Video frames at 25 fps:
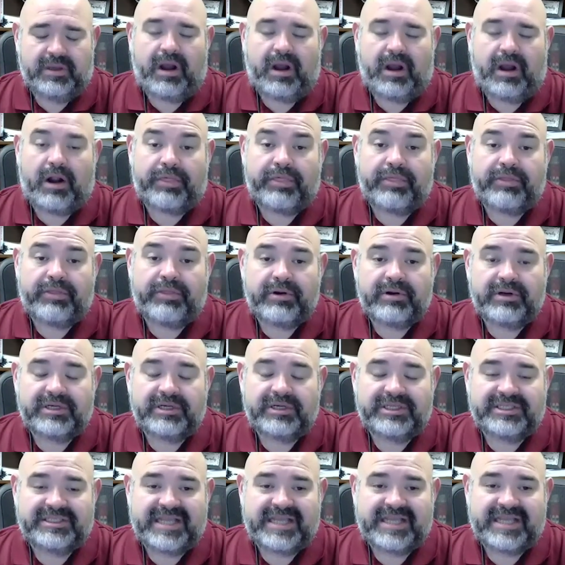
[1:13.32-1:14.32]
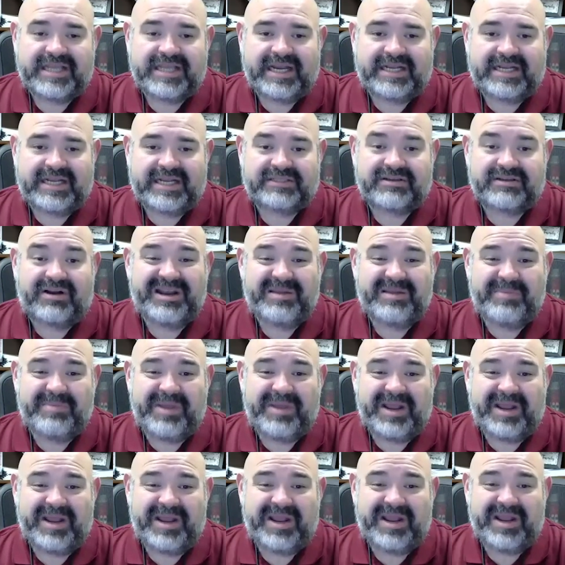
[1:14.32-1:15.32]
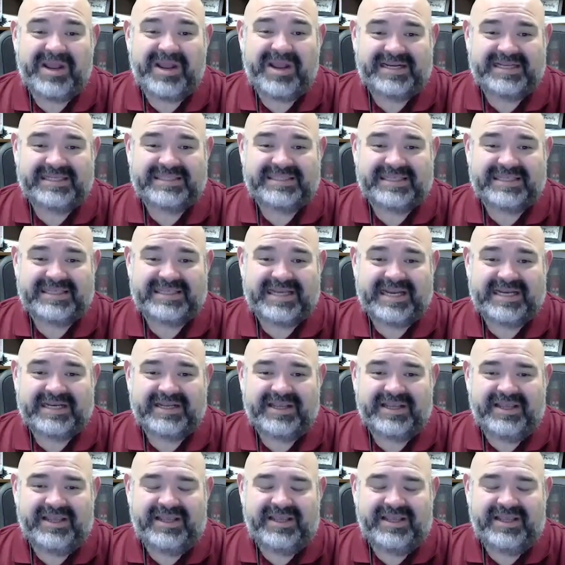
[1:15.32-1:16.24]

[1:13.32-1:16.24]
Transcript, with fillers: Our third site is our independent study site.